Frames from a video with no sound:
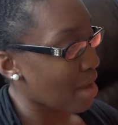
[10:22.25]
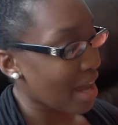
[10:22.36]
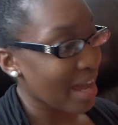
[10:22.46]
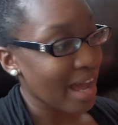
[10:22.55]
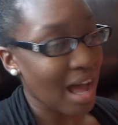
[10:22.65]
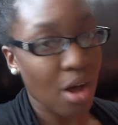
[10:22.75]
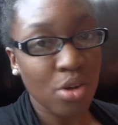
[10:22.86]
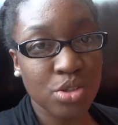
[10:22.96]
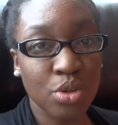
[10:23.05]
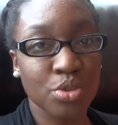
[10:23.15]
my
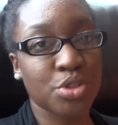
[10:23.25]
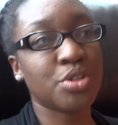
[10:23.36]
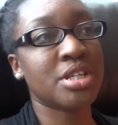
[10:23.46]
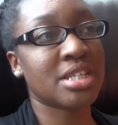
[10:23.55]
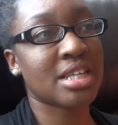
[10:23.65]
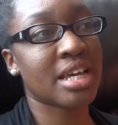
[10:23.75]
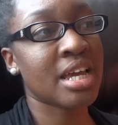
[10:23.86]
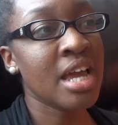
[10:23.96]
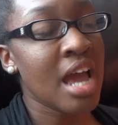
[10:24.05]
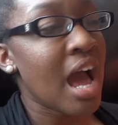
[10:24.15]
household duties. Like
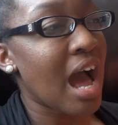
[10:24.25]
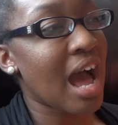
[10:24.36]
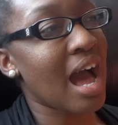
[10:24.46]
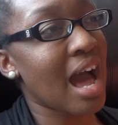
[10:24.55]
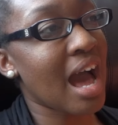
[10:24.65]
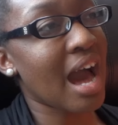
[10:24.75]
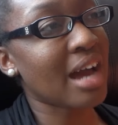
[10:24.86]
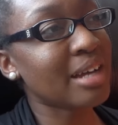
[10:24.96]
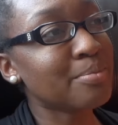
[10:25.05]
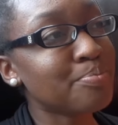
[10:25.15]

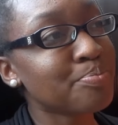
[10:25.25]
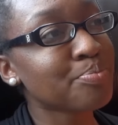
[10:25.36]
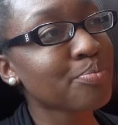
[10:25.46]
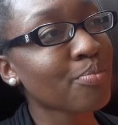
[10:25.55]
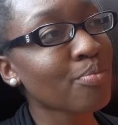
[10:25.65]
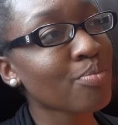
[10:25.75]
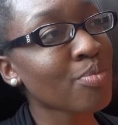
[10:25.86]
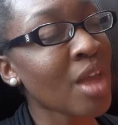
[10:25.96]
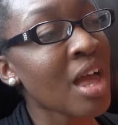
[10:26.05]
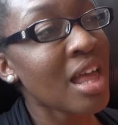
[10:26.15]
I,
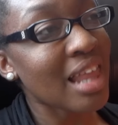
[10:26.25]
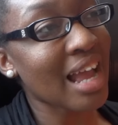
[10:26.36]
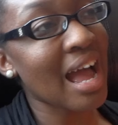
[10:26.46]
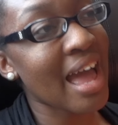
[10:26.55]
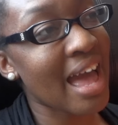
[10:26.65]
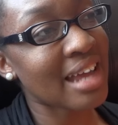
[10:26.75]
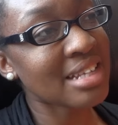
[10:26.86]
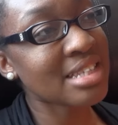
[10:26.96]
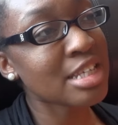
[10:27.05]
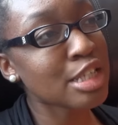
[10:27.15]
like I had a
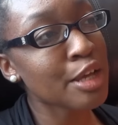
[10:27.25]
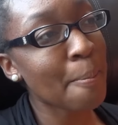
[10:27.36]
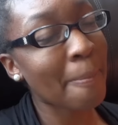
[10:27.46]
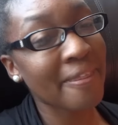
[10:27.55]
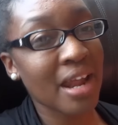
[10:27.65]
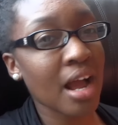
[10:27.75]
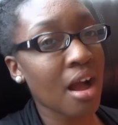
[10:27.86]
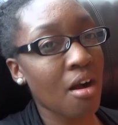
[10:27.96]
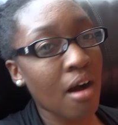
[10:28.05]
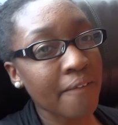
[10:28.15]
system, but then I
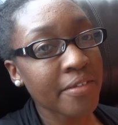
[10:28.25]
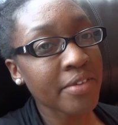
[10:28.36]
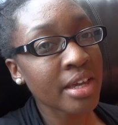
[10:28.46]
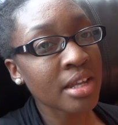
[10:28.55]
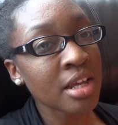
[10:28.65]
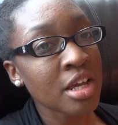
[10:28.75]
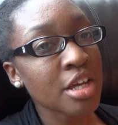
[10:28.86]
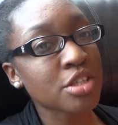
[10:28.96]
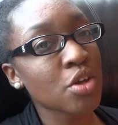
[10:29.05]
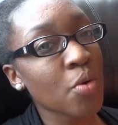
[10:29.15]
got off of it.
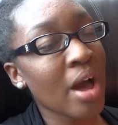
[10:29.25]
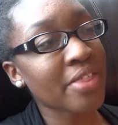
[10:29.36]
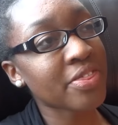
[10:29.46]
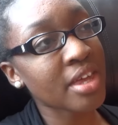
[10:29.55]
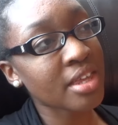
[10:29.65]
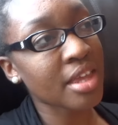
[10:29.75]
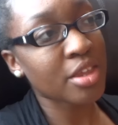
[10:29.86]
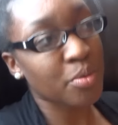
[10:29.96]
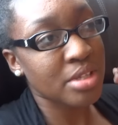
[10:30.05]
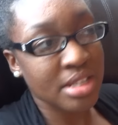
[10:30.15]
And so I think that
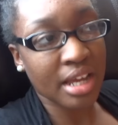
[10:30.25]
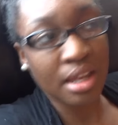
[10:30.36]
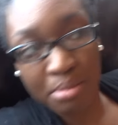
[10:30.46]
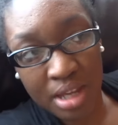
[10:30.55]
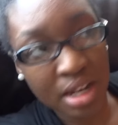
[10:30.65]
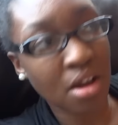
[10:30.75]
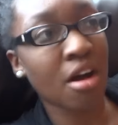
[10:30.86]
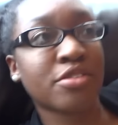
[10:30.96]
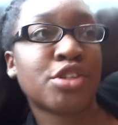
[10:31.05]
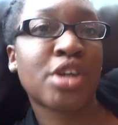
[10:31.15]
the reason I keep getting
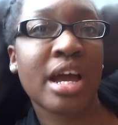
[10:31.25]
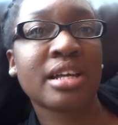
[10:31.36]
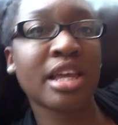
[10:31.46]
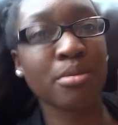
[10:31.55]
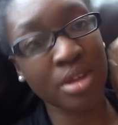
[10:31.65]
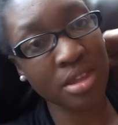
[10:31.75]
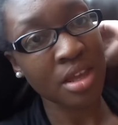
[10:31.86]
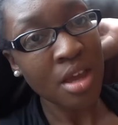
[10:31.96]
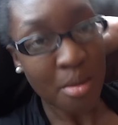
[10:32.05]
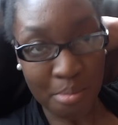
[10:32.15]
off track, like with
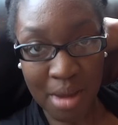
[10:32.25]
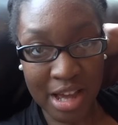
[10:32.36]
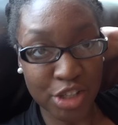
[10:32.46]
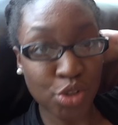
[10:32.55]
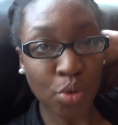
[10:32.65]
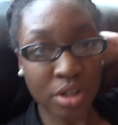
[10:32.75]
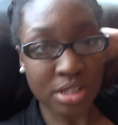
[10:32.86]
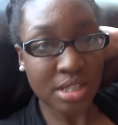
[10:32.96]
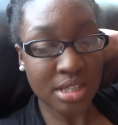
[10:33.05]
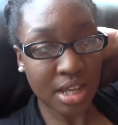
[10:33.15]
my
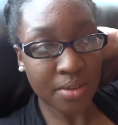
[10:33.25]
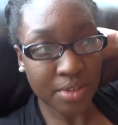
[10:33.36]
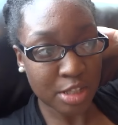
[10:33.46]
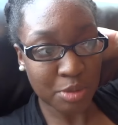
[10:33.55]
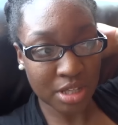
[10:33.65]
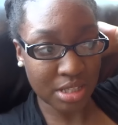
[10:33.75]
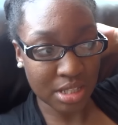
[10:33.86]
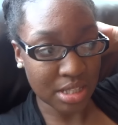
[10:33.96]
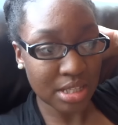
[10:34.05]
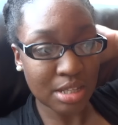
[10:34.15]
chores and stuff, is because the
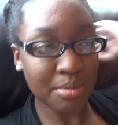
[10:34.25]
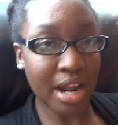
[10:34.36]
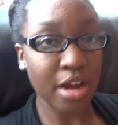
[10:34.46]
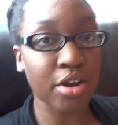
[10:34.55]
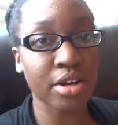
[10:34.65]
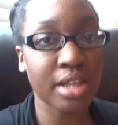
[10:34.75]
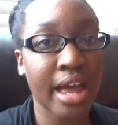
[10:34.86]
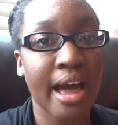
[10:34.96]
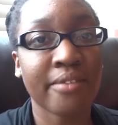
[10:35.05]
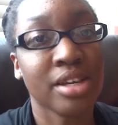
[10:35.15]
system that I currently
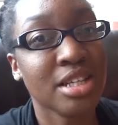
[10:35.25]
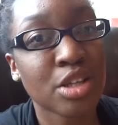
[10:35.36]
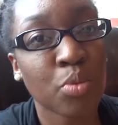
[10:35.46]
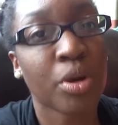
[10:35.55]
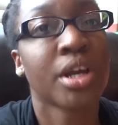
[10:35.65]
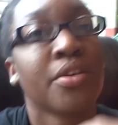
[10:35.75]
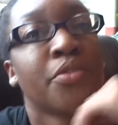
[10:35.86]
have isn't working